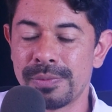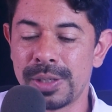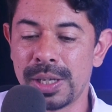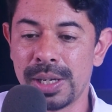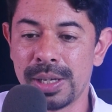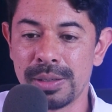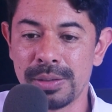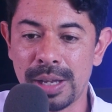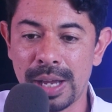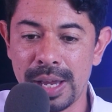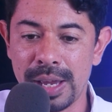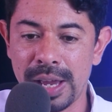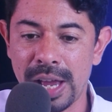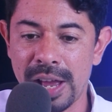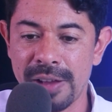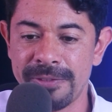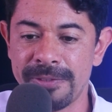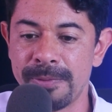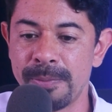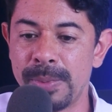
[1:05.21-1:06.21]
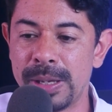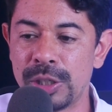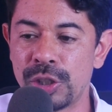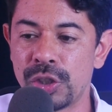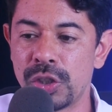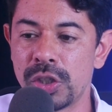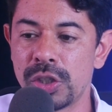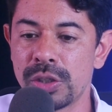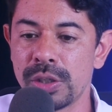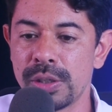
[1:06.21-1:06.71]
Yeah, I have
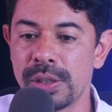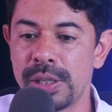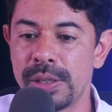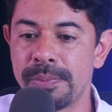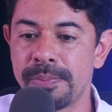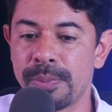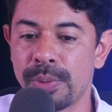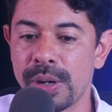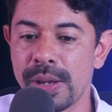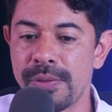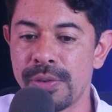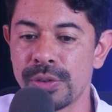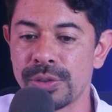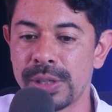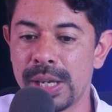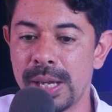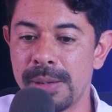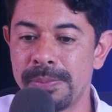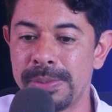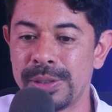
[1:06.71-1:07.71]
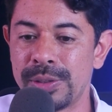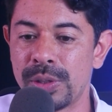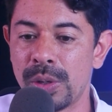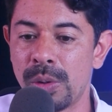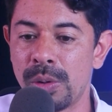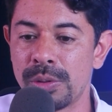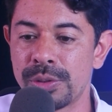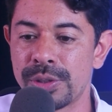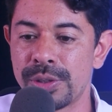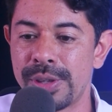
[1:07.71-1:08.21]
mentioned in previous
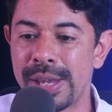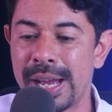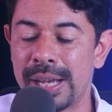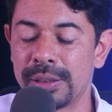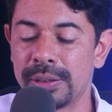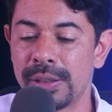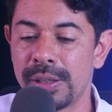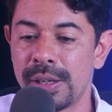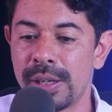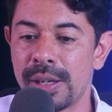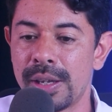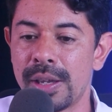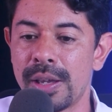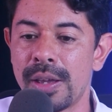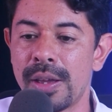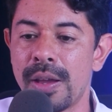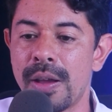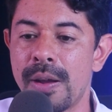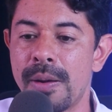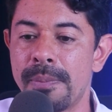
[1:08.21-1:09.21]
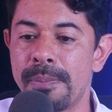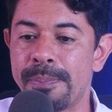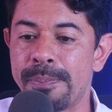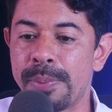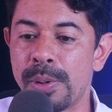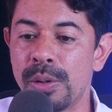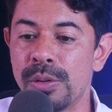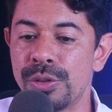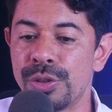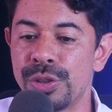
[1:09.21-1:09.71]
episodes that
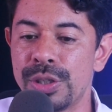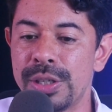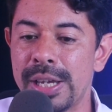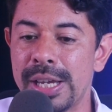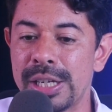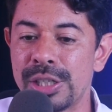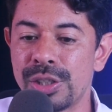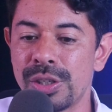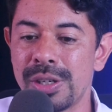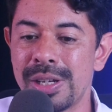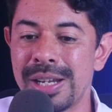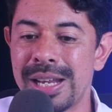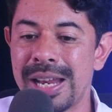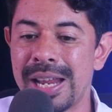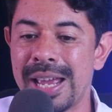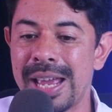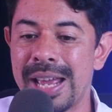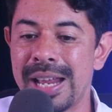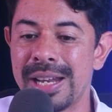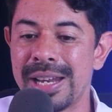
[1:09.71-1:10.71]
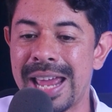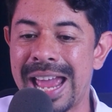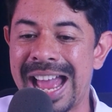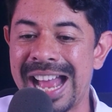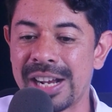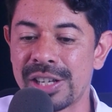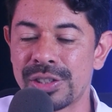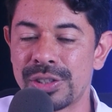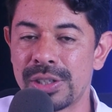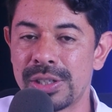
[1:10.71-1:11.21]
pronunciation and
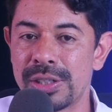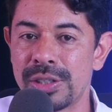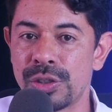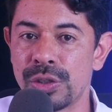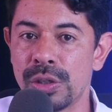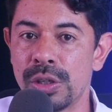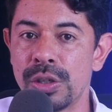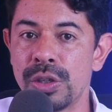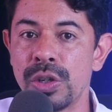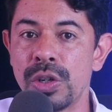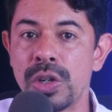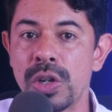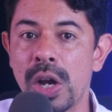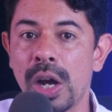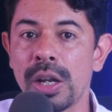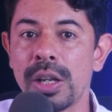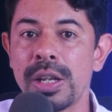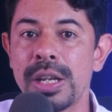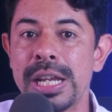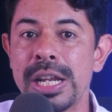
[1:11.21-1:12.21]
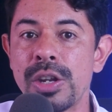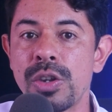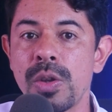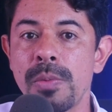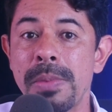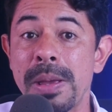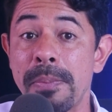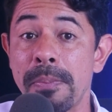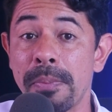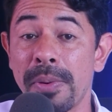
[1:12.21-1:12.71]
accent do not need
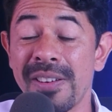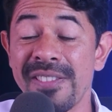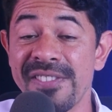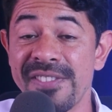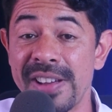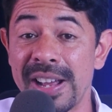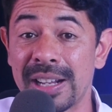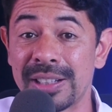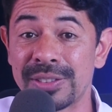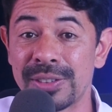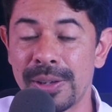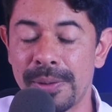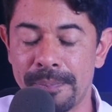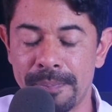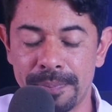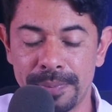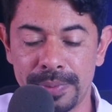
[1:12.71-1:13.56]
to be perfect.